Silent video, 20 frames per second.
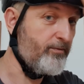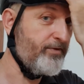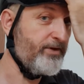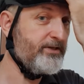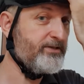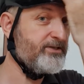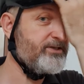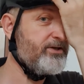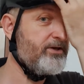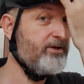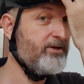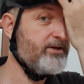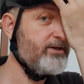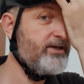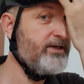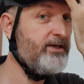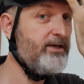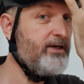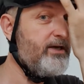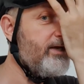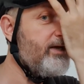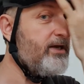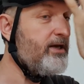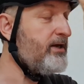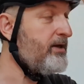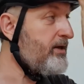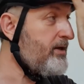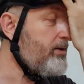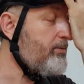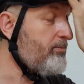It certainly
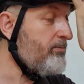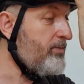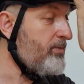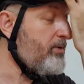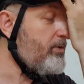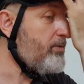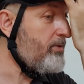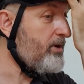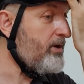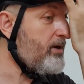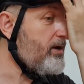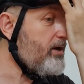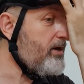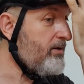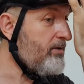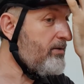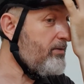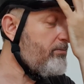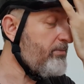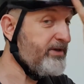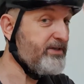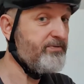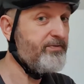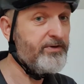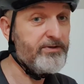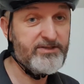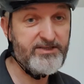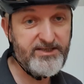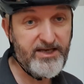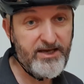makes you feel
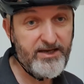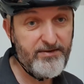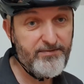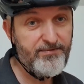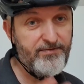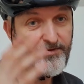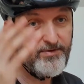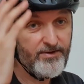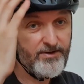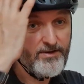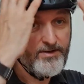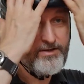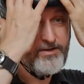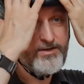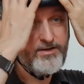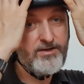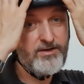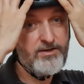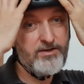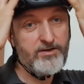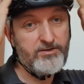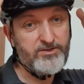safe and